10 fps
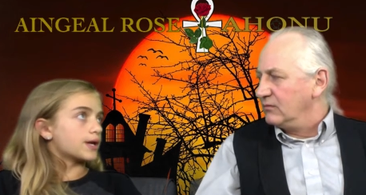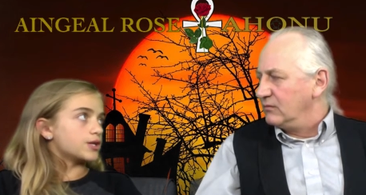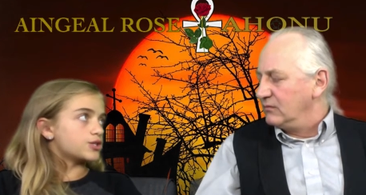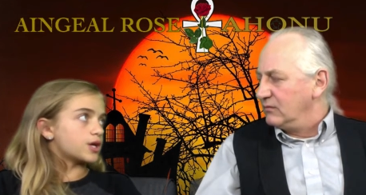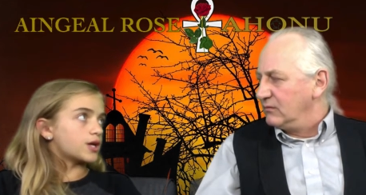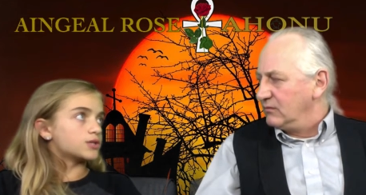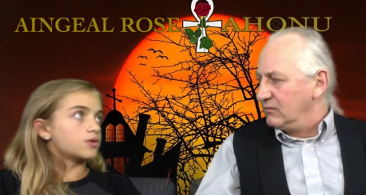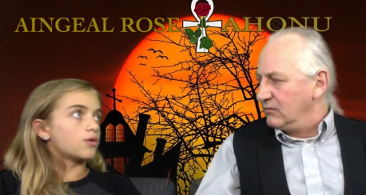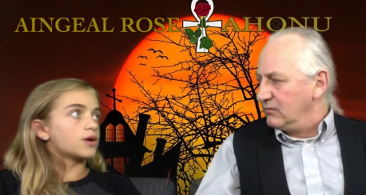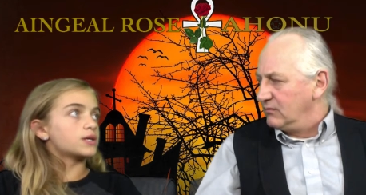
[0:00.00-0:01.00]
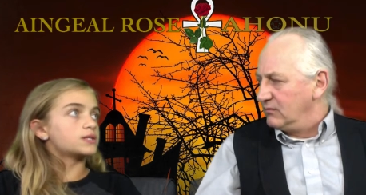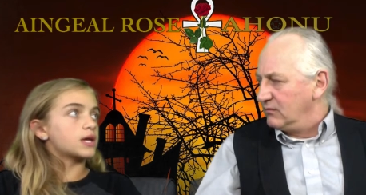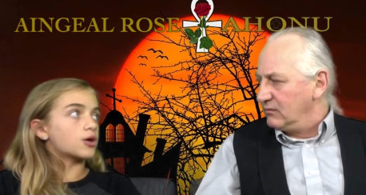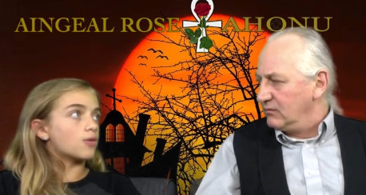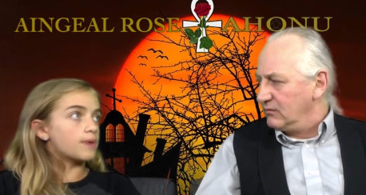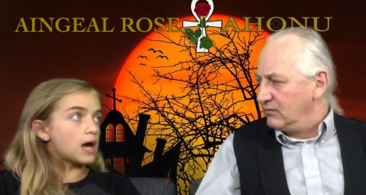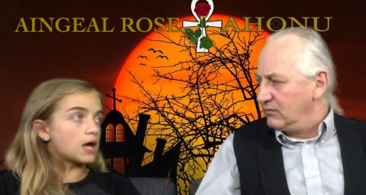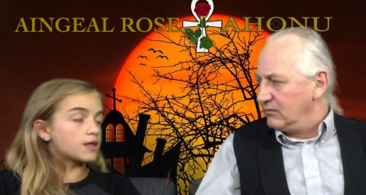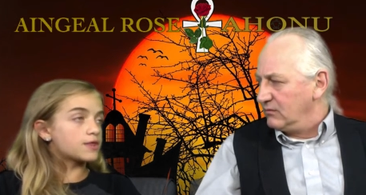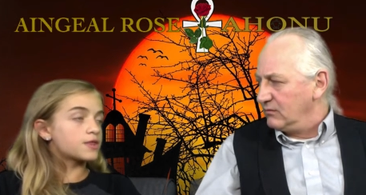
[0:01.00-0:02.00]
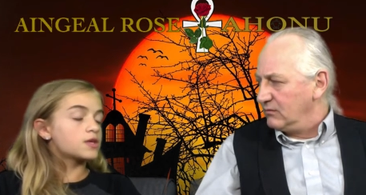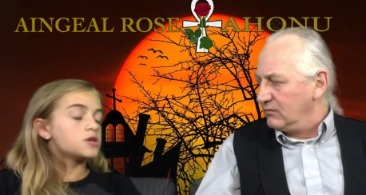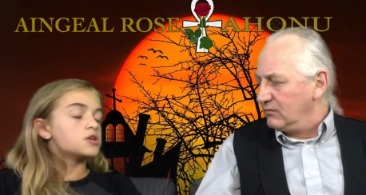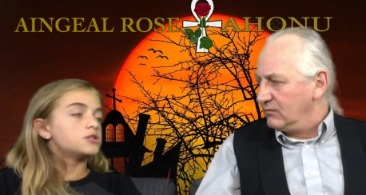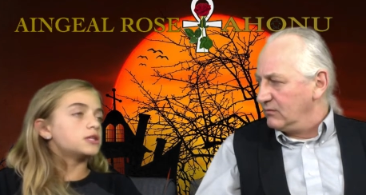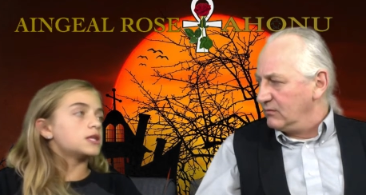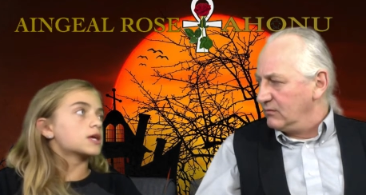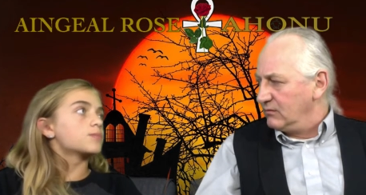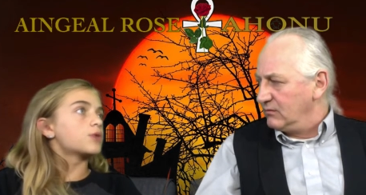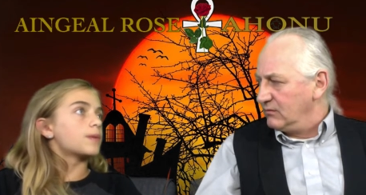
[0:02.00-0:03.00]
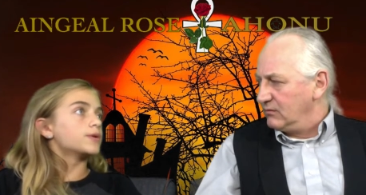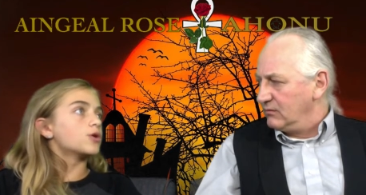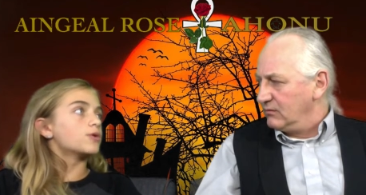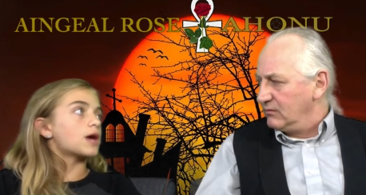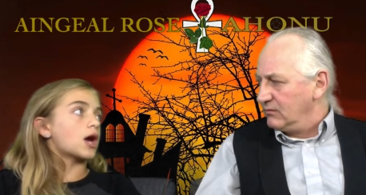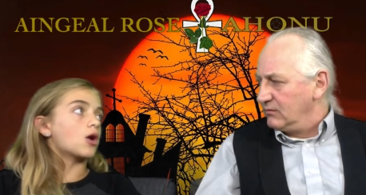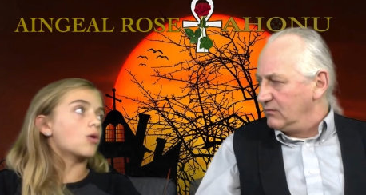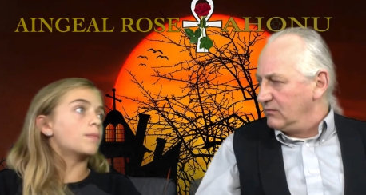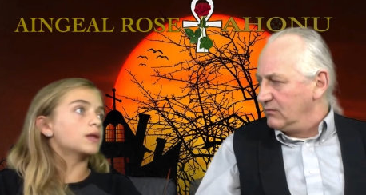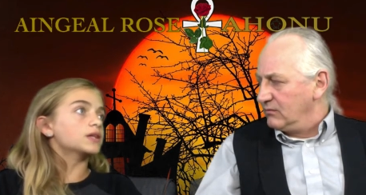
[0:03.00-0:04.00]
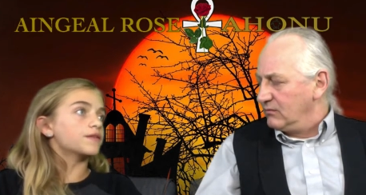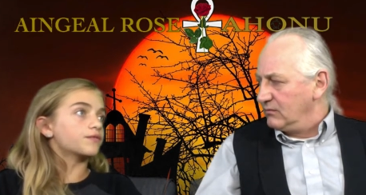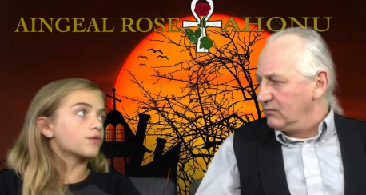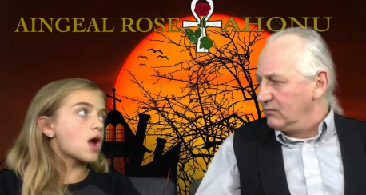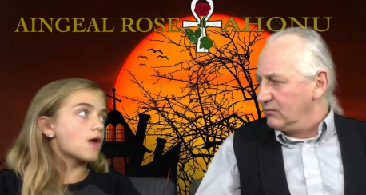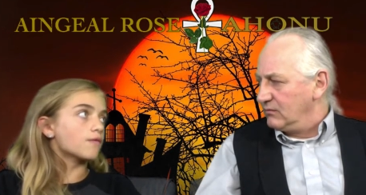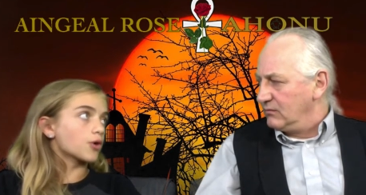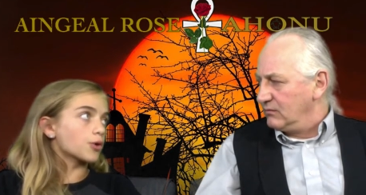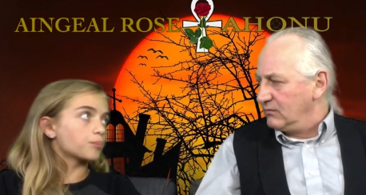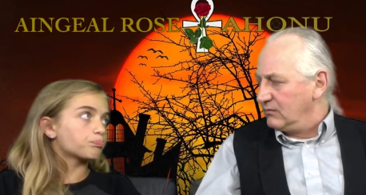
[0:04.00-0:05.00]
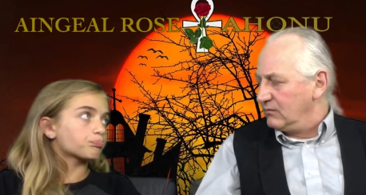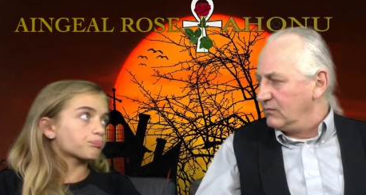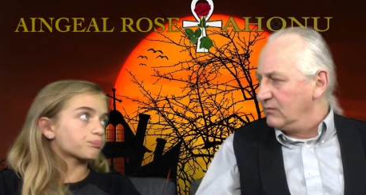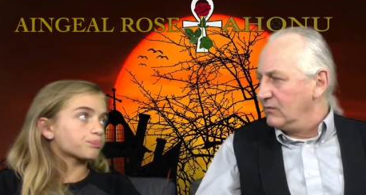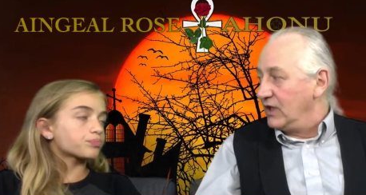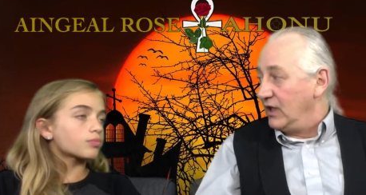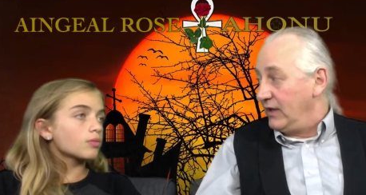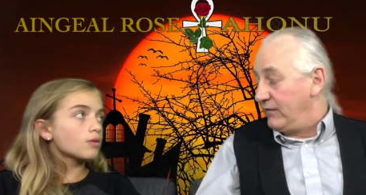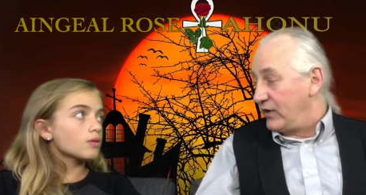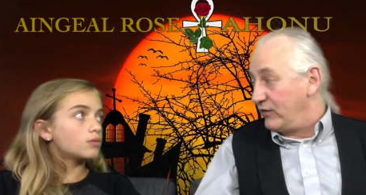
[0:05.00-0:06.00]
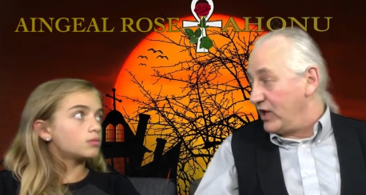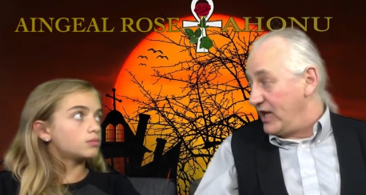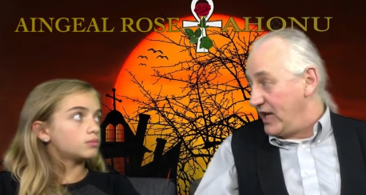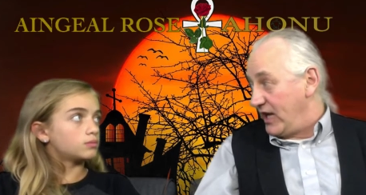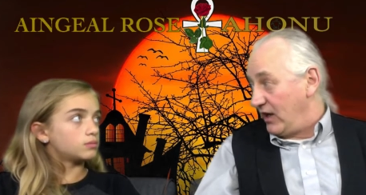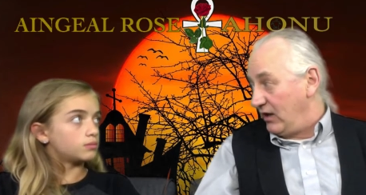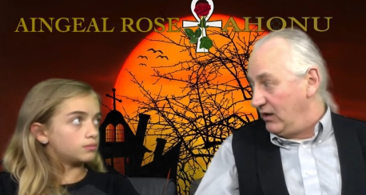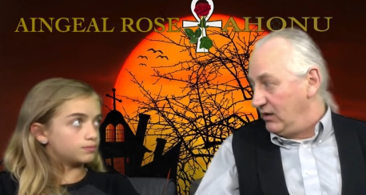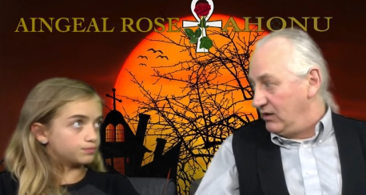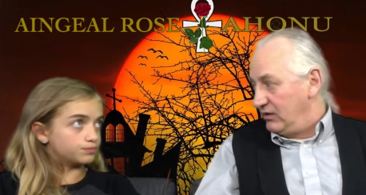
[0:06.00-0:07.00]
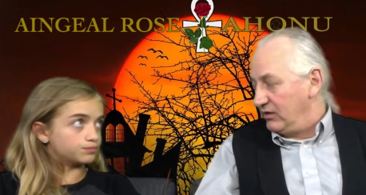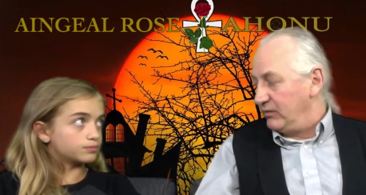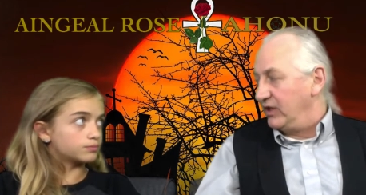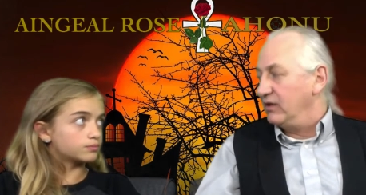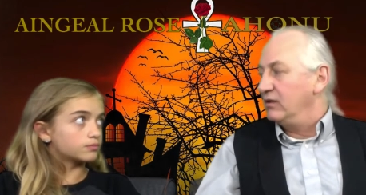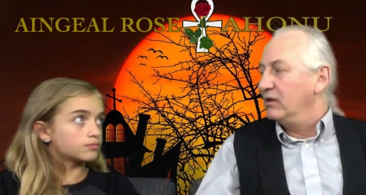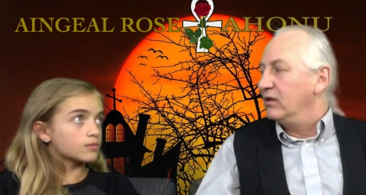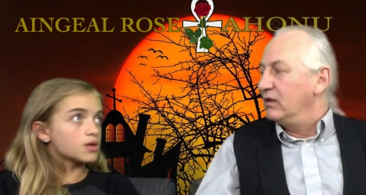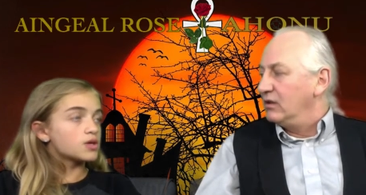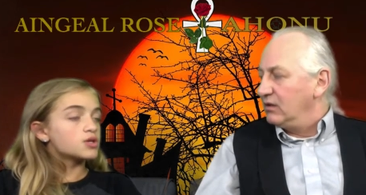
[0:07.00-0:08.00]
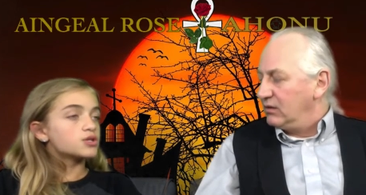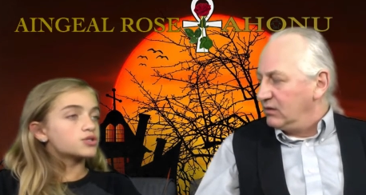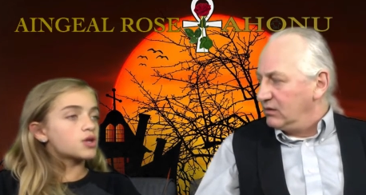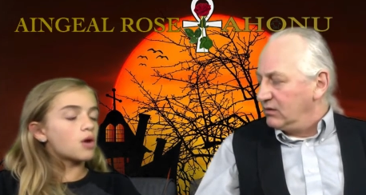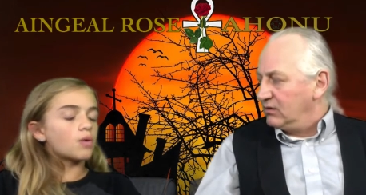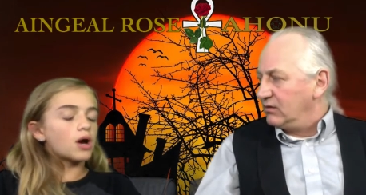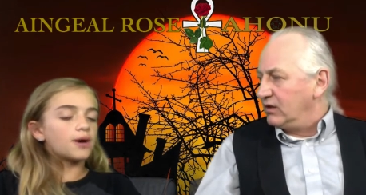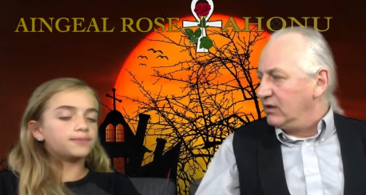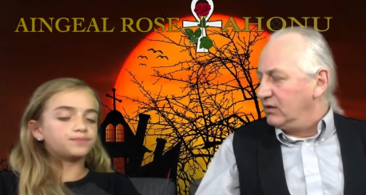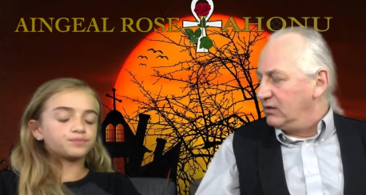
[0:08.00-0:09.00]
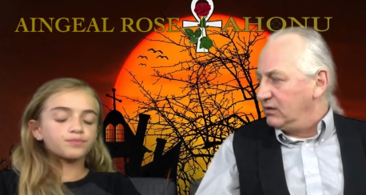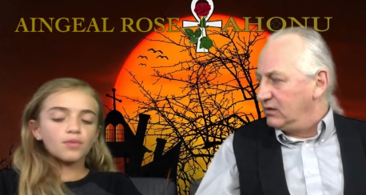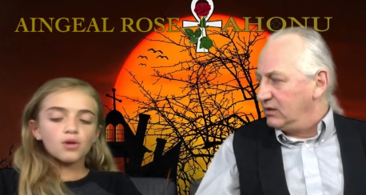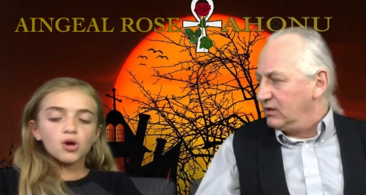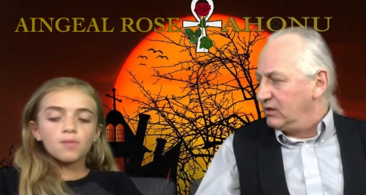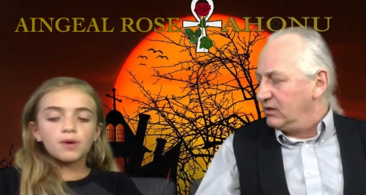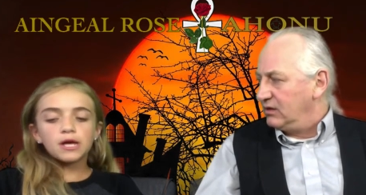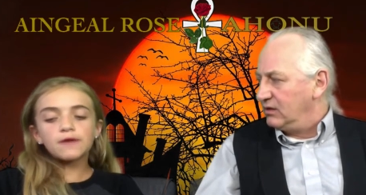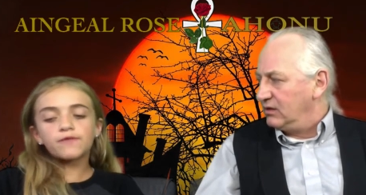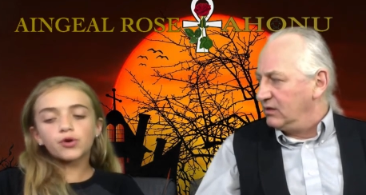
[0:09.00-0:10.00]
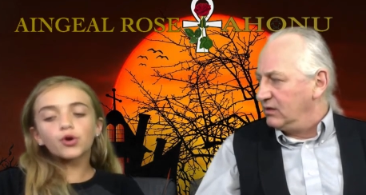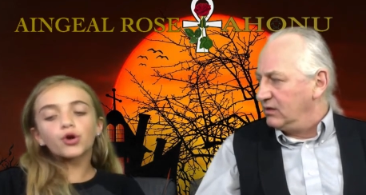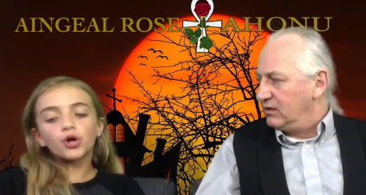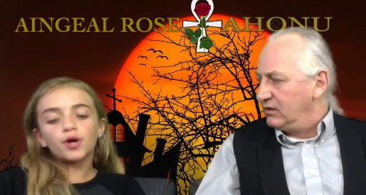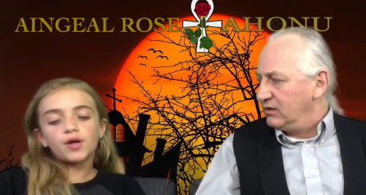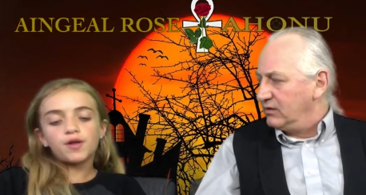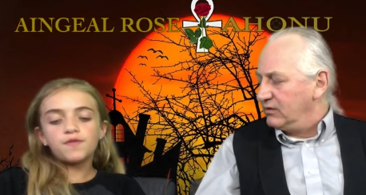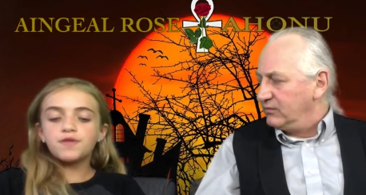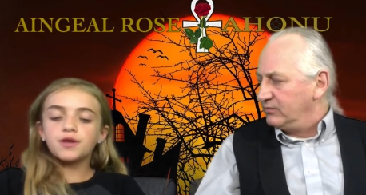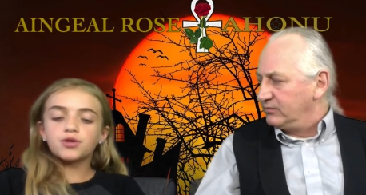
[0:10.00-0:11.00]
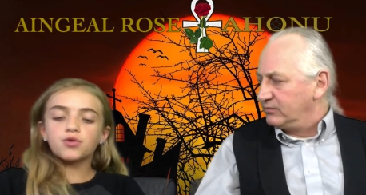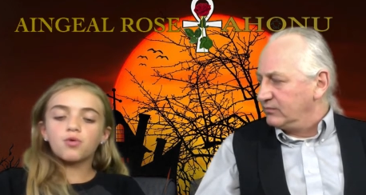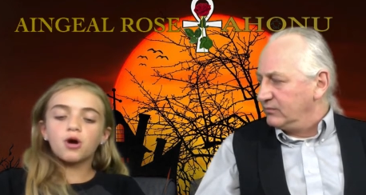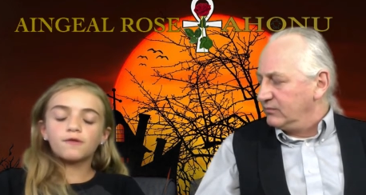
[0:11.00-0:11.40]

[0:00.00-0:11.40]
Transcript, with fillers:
Speaker 1: by any chance or a psychopath, then they can probably go to hell but live forever.
Speaker 2: Live forever in hell, mm -hmm. do you mean?
Speaker 1: So, um, but if you're good, then you